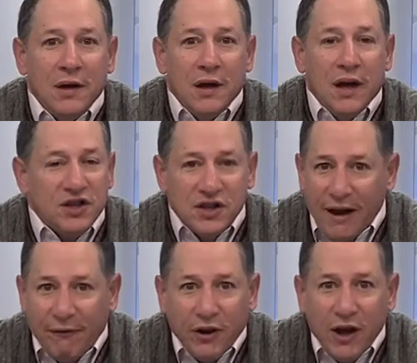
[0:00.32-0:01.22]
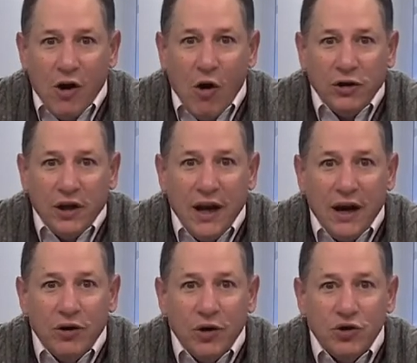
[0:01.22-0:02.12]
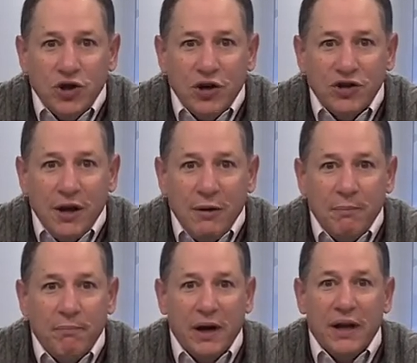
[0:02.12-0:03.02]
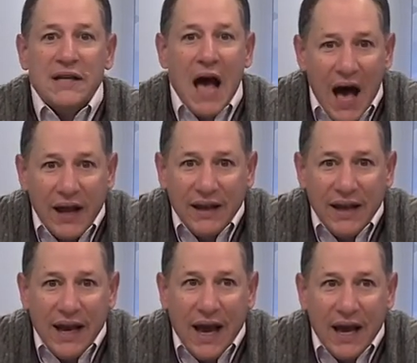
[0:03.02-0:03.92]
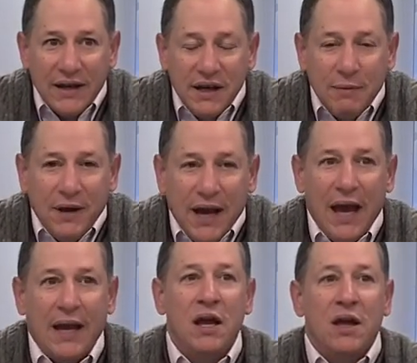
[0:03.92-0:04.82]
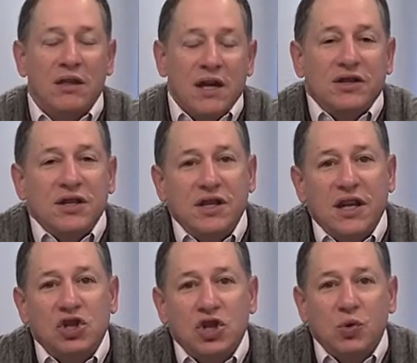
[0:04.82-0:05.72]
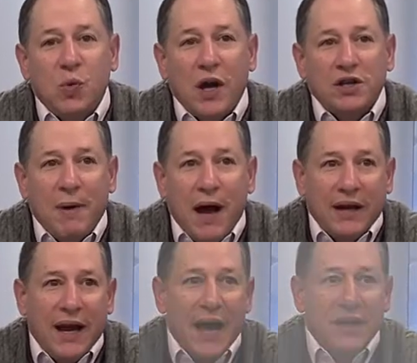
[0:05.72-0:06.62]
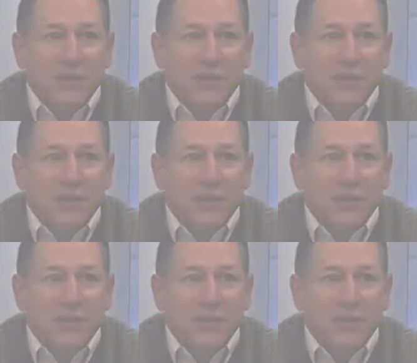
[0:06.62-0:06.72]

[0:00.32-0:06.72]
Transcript: It's definitely cold in here in New Jersey, but it's hot at the AICPA. This is the Issues Watch podcast.